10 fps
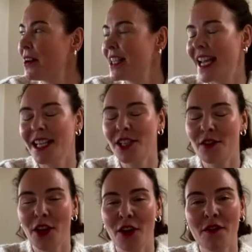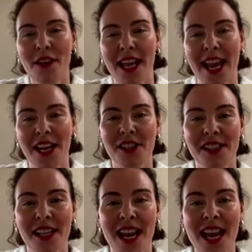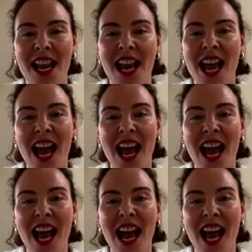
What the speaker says: going to the interview for the agency,